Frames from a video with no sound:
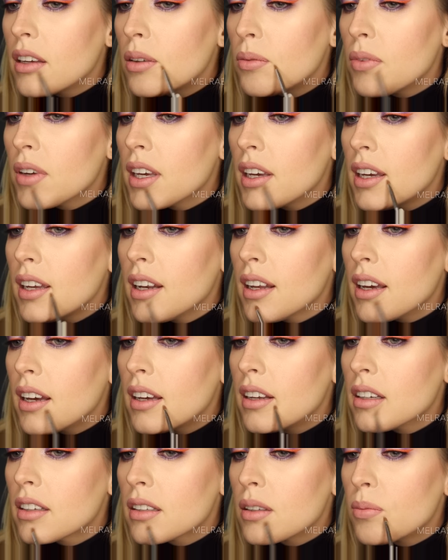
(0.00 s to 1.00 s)
you made
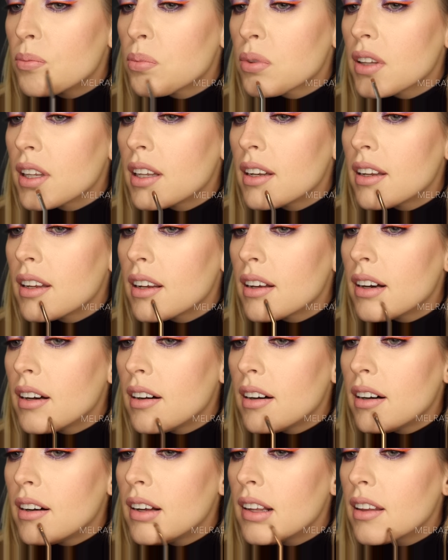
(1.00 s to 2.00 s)
and blend it
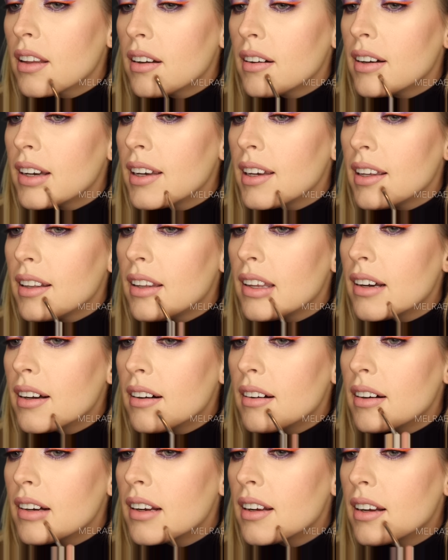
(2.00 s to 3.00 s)
all the way
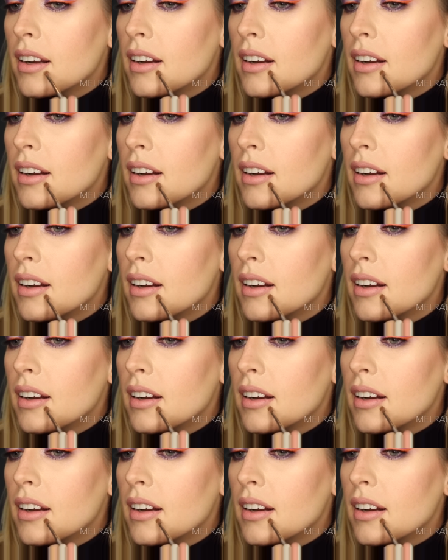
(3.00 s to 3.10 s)
down.